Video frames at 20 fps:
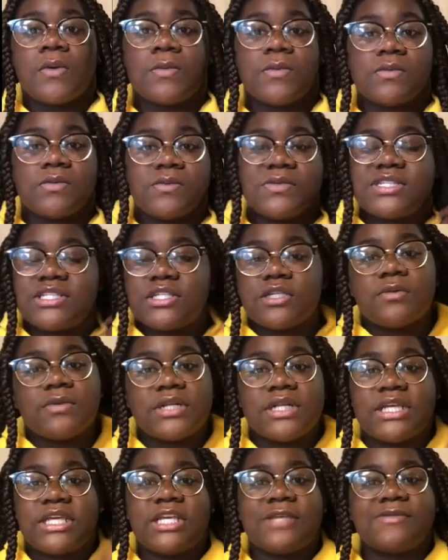we still want
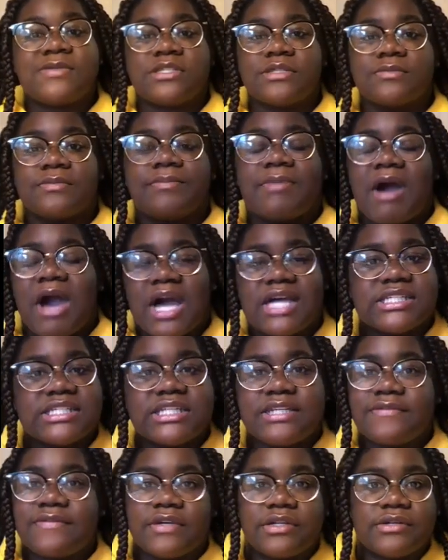to keep some
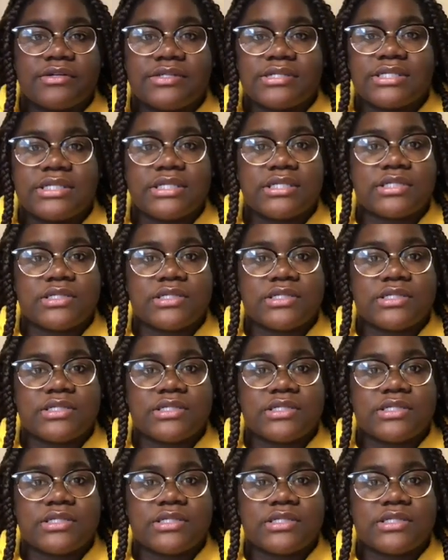positive energy in